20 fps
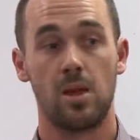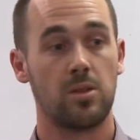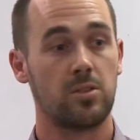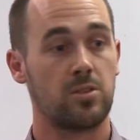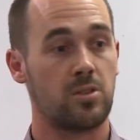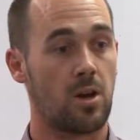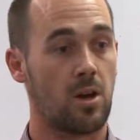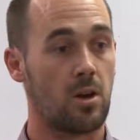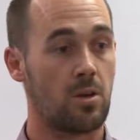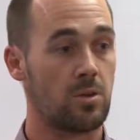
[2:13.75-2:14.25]

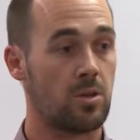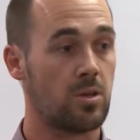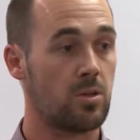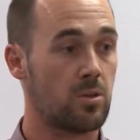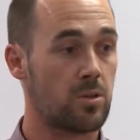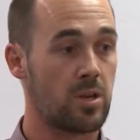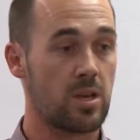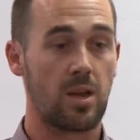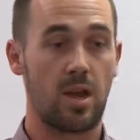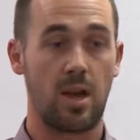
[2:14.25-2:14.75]
So you're
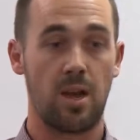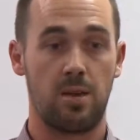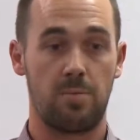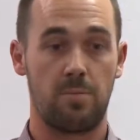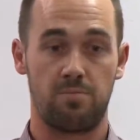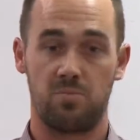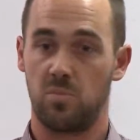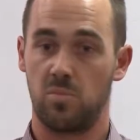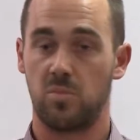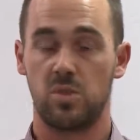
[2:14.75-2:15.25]
looking at
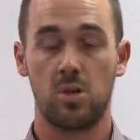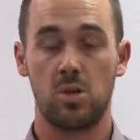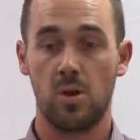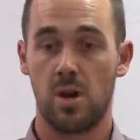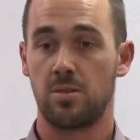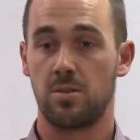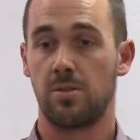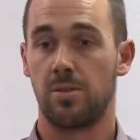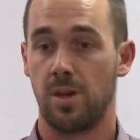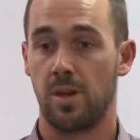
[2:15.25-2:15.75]

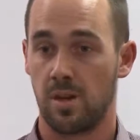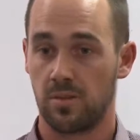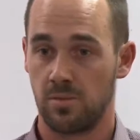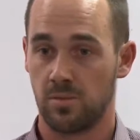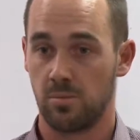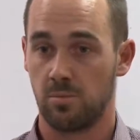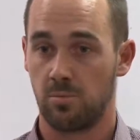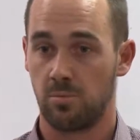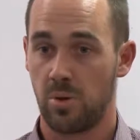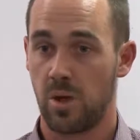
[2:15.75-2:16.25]

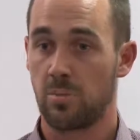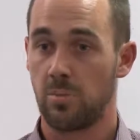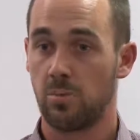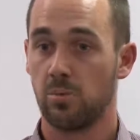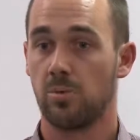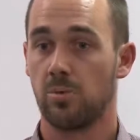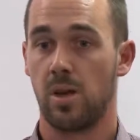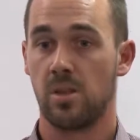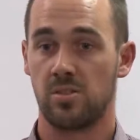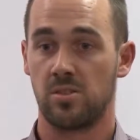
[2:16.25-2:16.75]
200,000
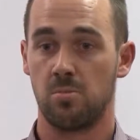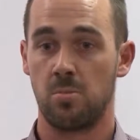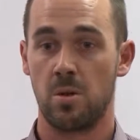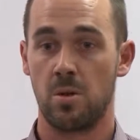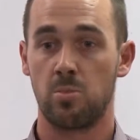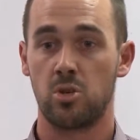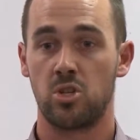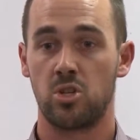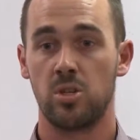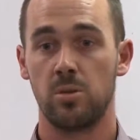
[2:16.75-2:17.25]
people as a
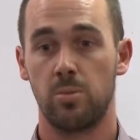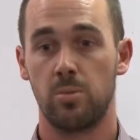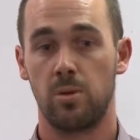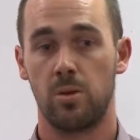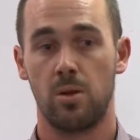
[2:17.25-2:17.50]
membership.